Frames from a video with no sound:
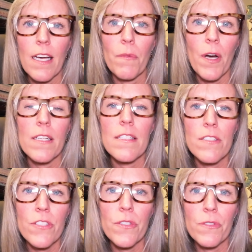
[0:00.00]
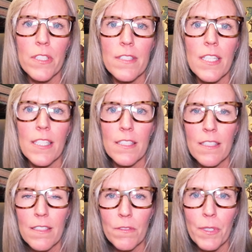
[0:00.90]
I want to do listening,
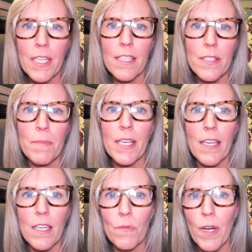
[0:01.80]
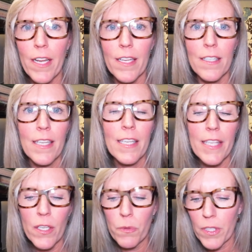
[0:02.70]
reading, speaking, and writing
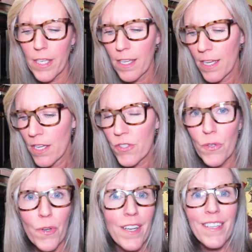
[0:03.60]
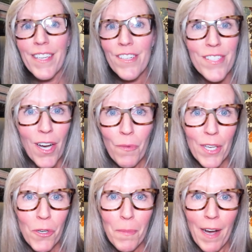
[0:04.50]
equally. So here's how we
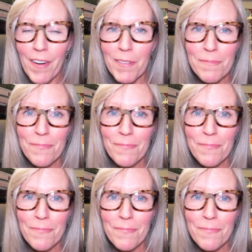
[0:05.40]
go about it.